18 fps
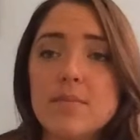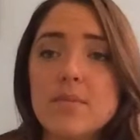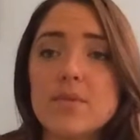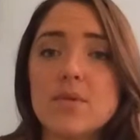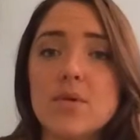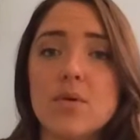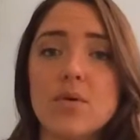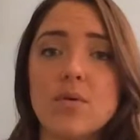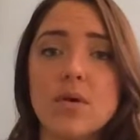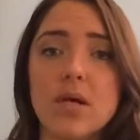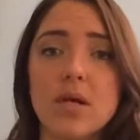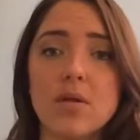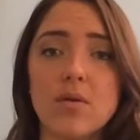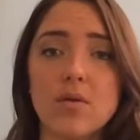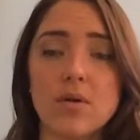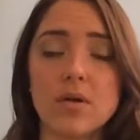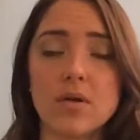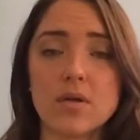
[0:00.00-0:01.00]
So in
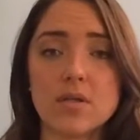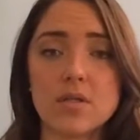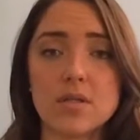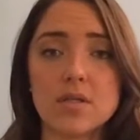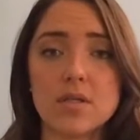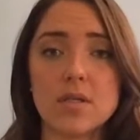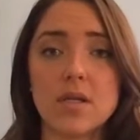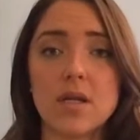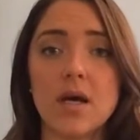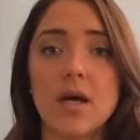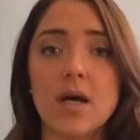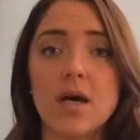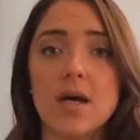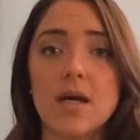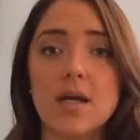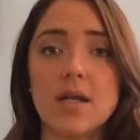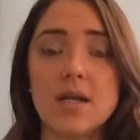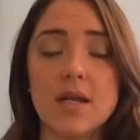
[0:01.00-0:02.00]
order to
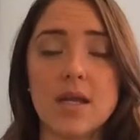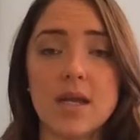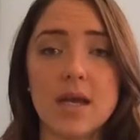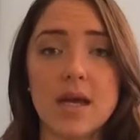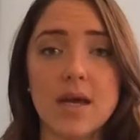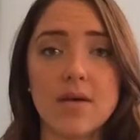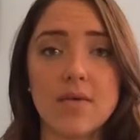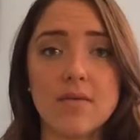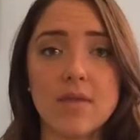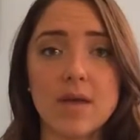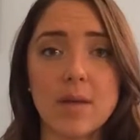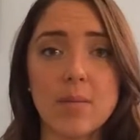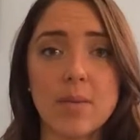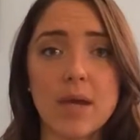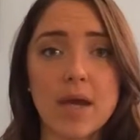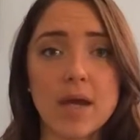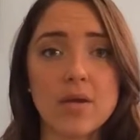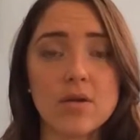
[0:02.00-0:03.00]
not have
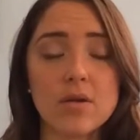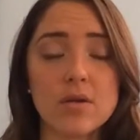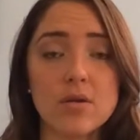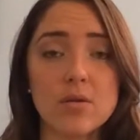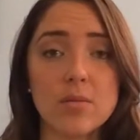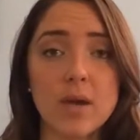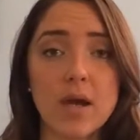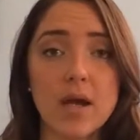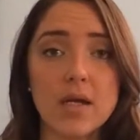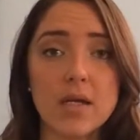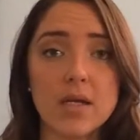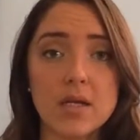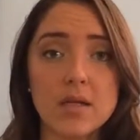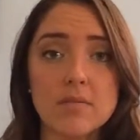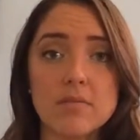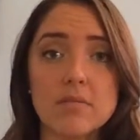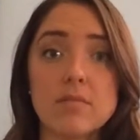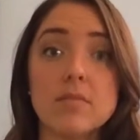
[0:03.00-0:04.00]
that pattern in your
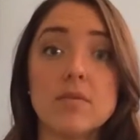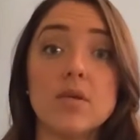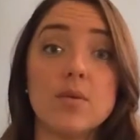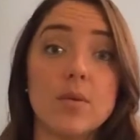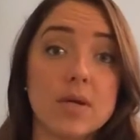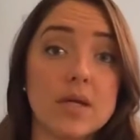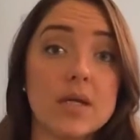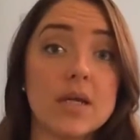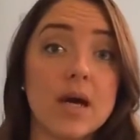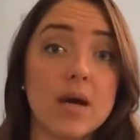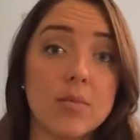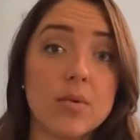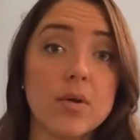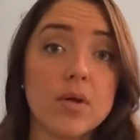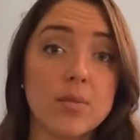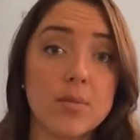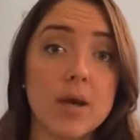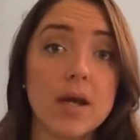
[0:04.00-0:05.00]
body, you want to not
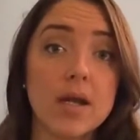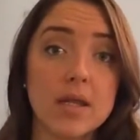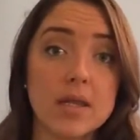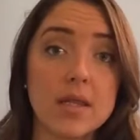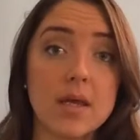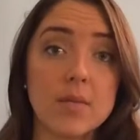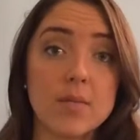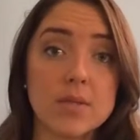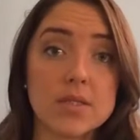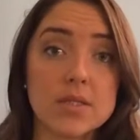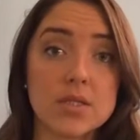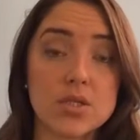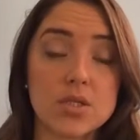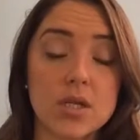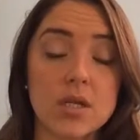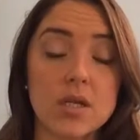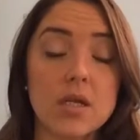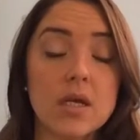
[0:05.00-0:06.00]
put your body in that
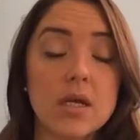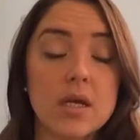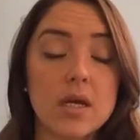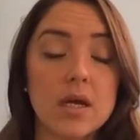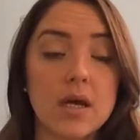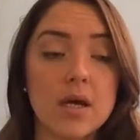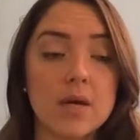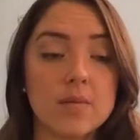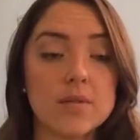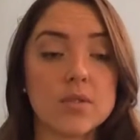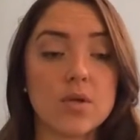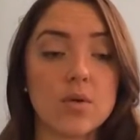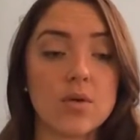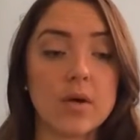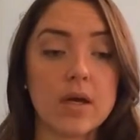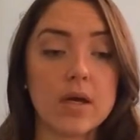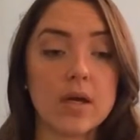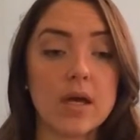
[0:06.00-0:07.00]
position.
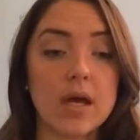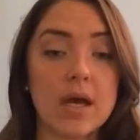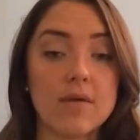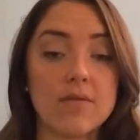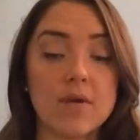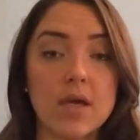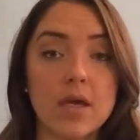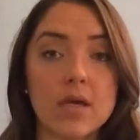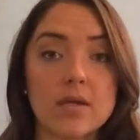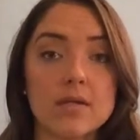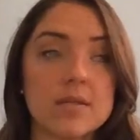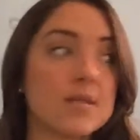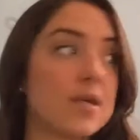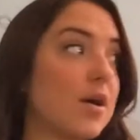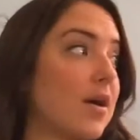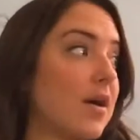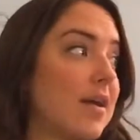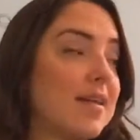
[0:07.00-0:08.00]
So having,
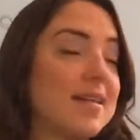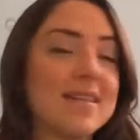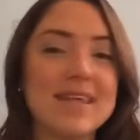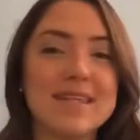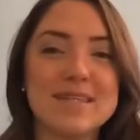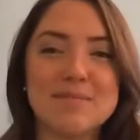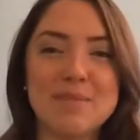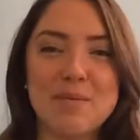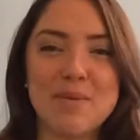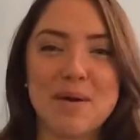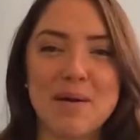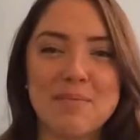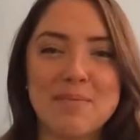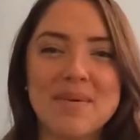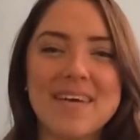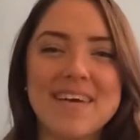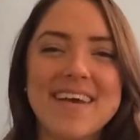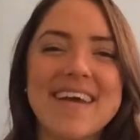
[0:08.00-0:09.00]
sorry, that's my pup.